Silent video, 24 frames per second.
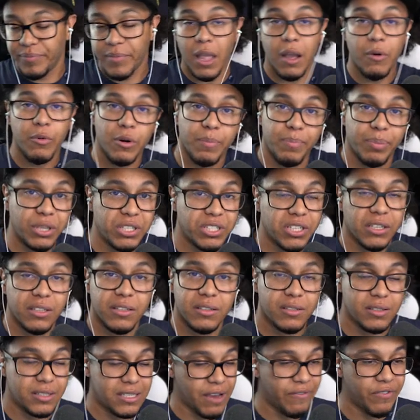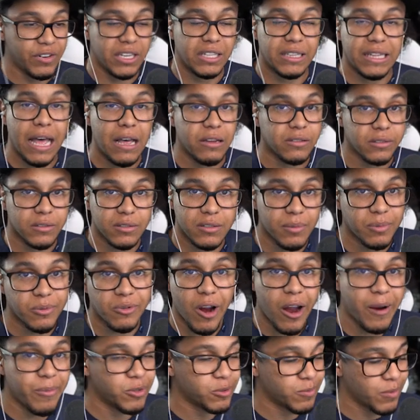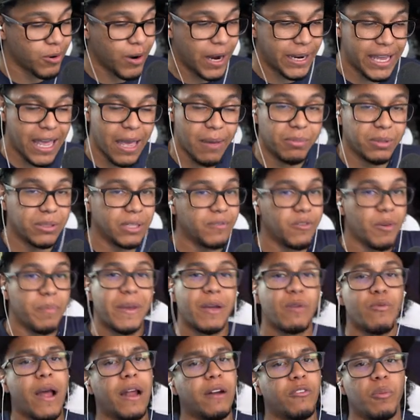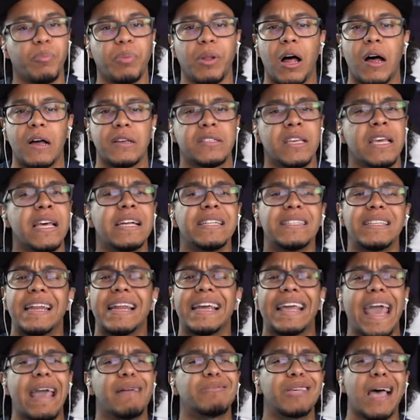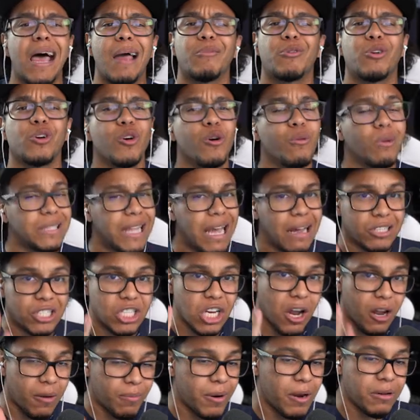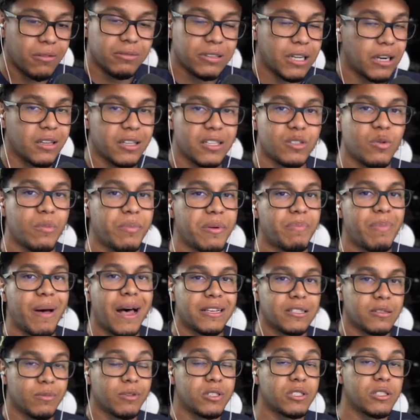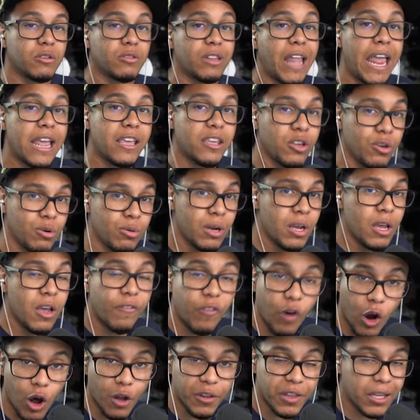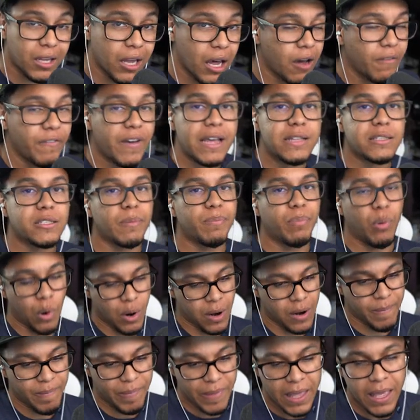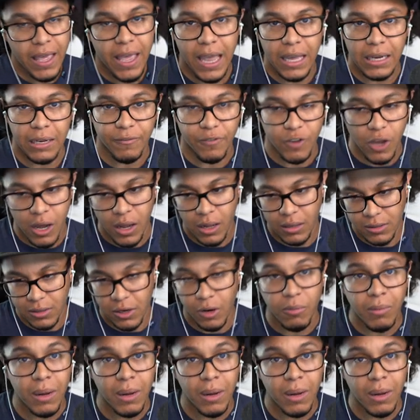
We're pushing 70,000 subscribers, bro. I can't believe it. Big round of applause to the Game Time crew. Without y'all, bro, none of this would be possible. So thank you for all the love and support. And if y'all don't